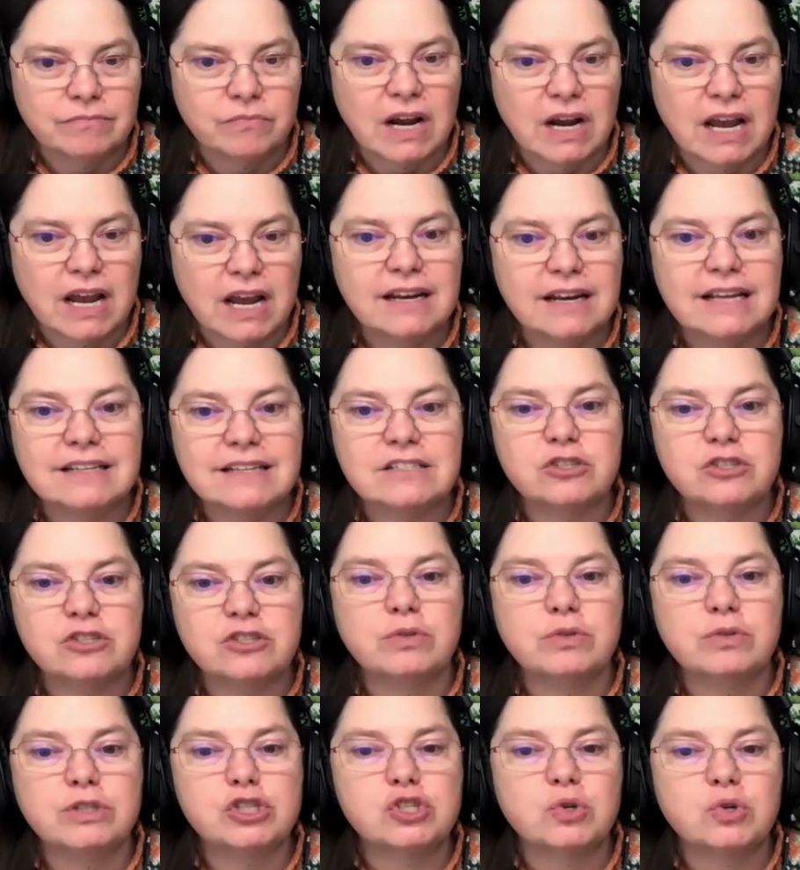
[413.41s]
right? And
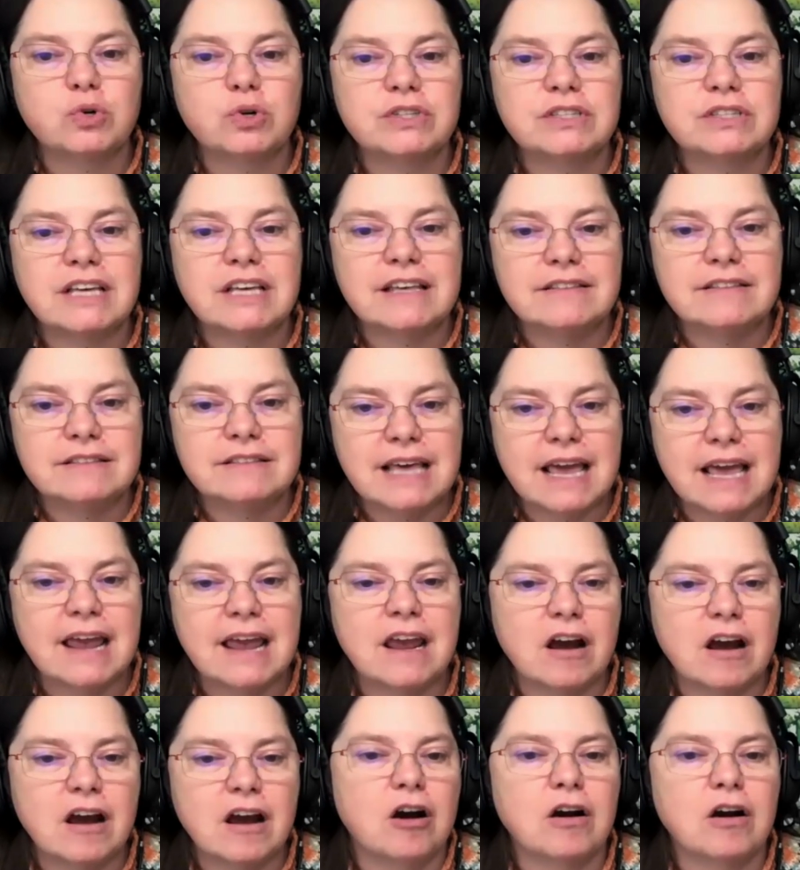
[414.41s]
to ensure that
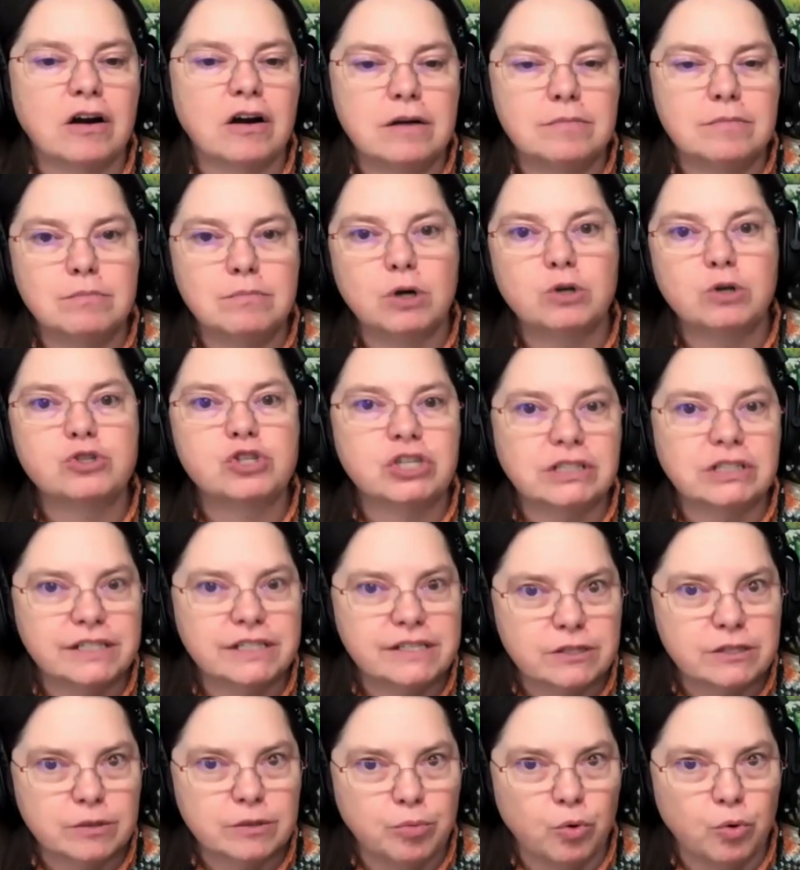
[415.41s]
they are
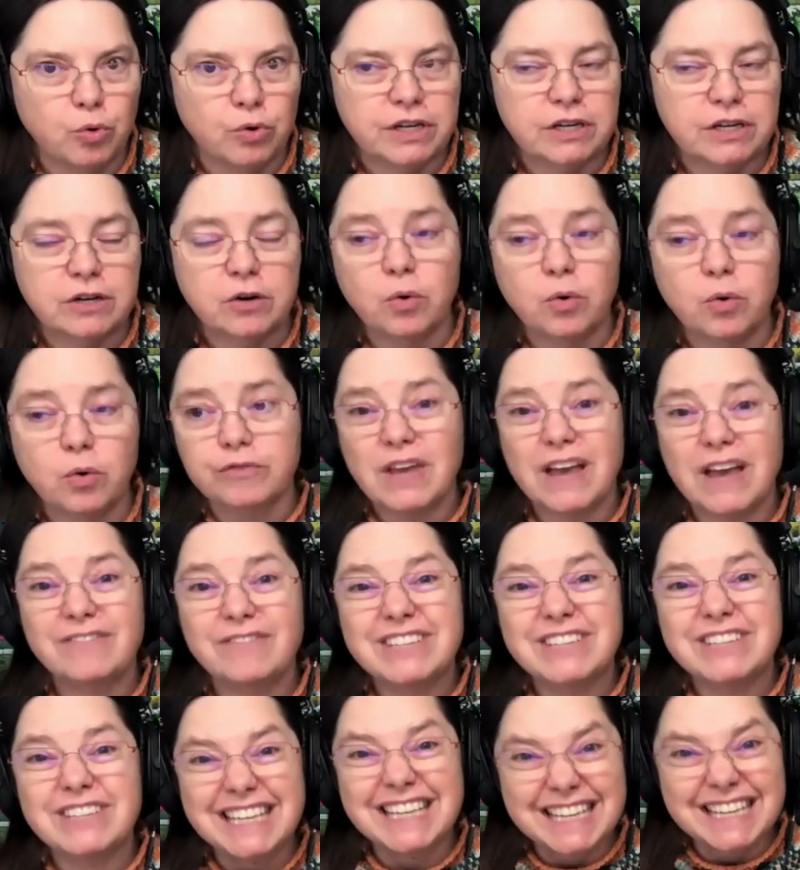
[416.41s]
emotionally supported. Or if you
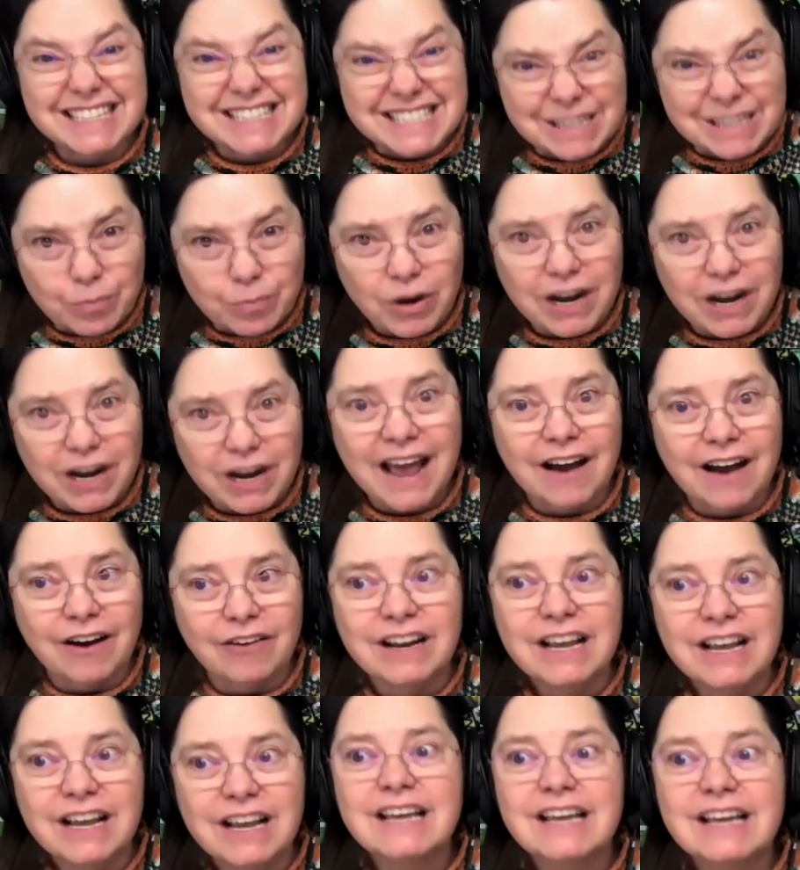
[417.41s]
have to kick someone
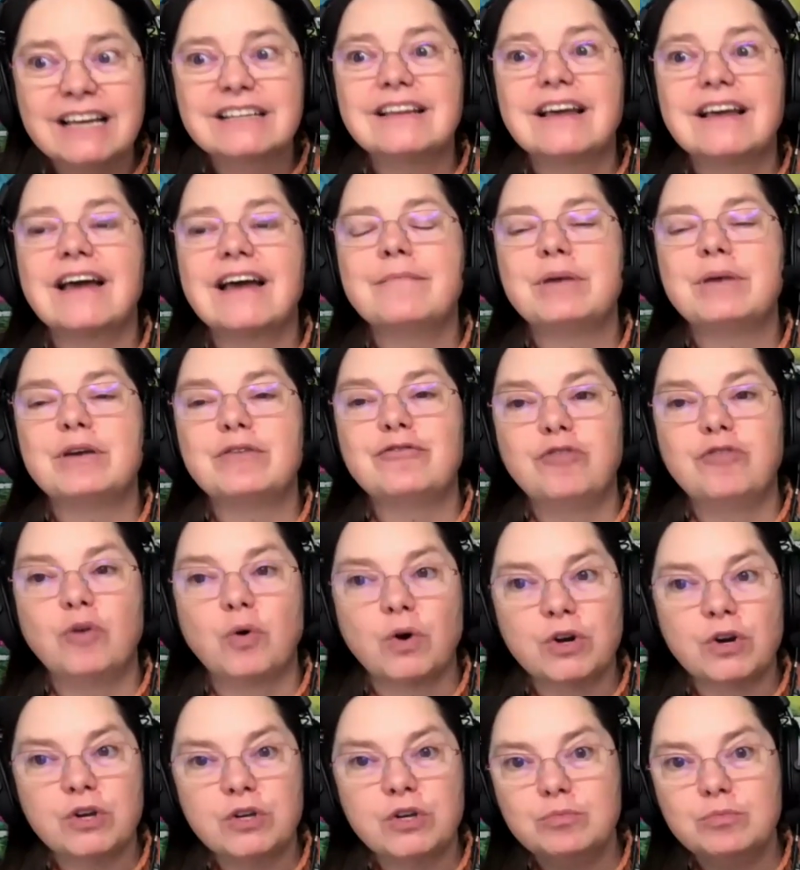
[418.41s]
out
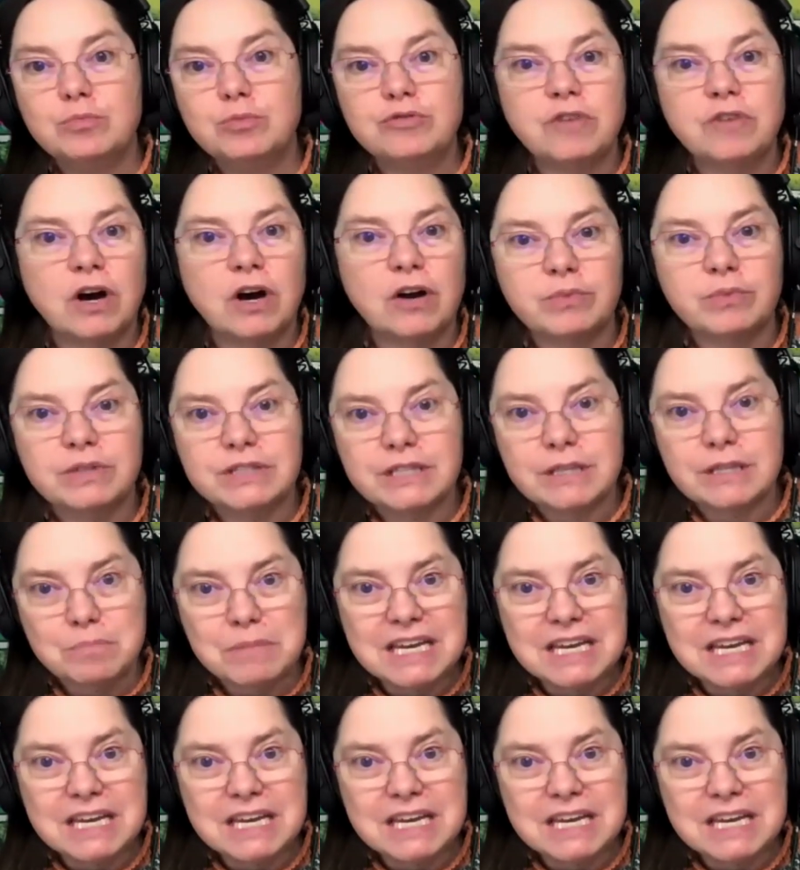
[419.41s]
before you move on with the